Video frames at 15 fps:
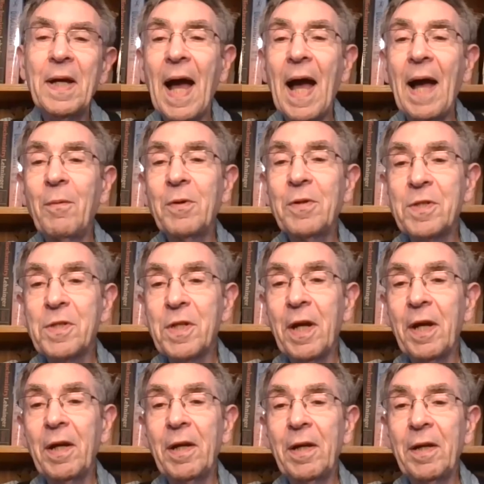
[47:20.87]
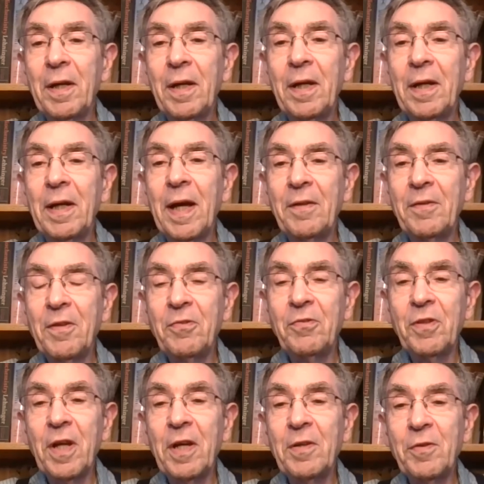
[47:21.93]
I would say at this
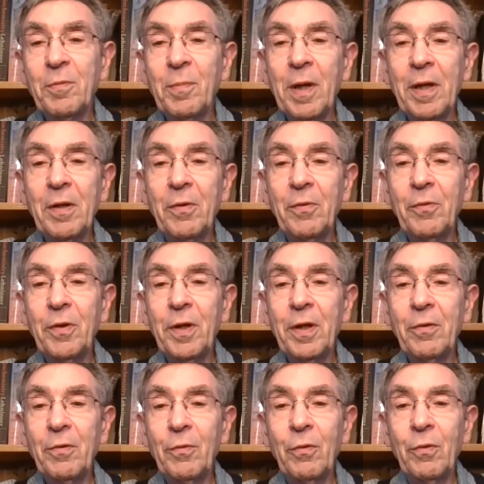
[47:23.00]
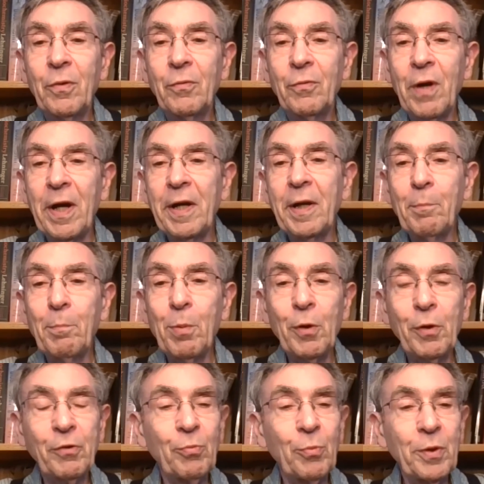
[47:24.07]
stage of my career, writing
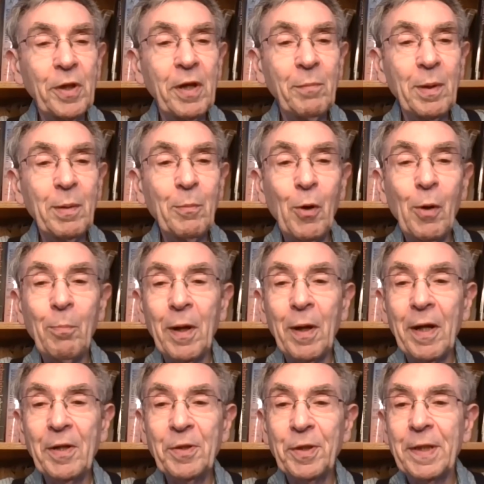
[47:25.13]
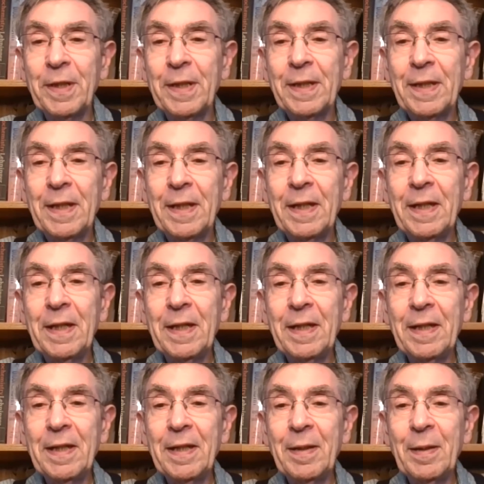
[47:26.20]
books would give me more pleasure
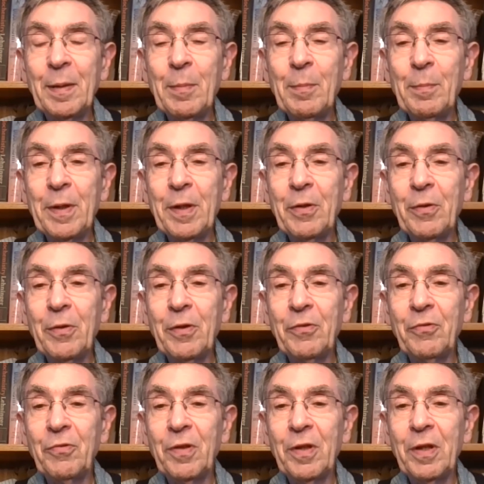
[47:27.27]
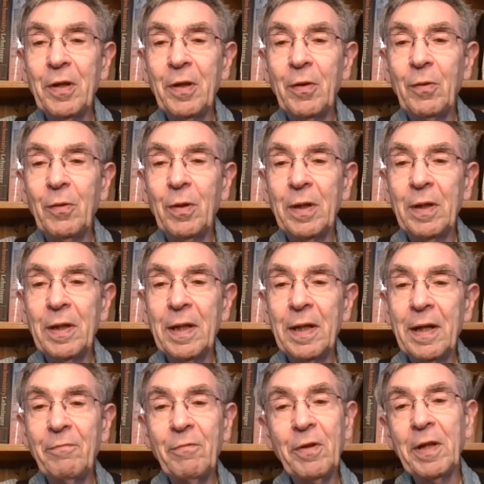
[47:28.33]
because,
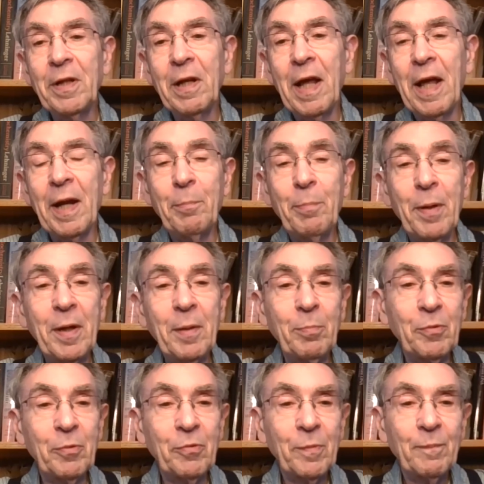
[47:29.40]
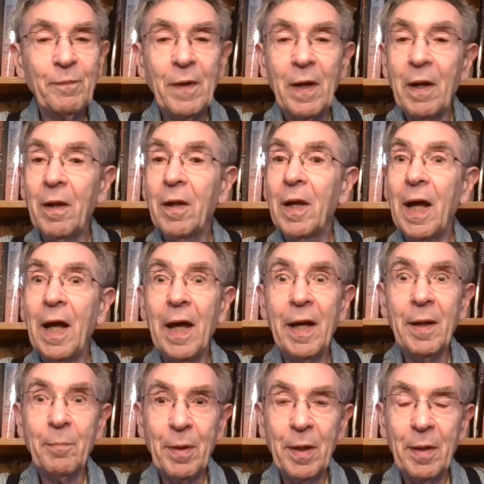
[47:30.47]
I've written a lot of papers.
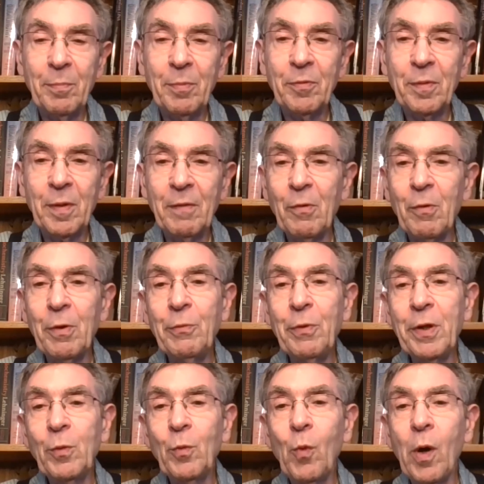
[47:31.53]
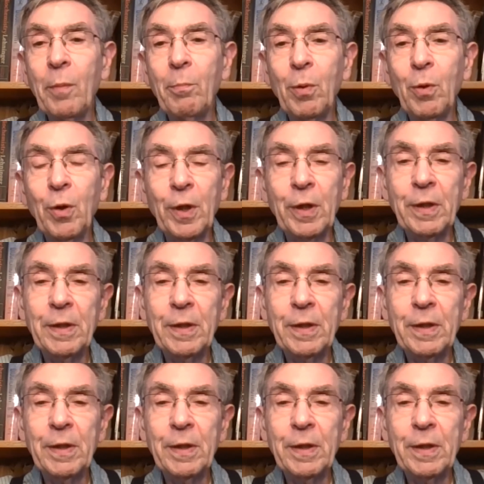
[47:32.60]
I've only written one book.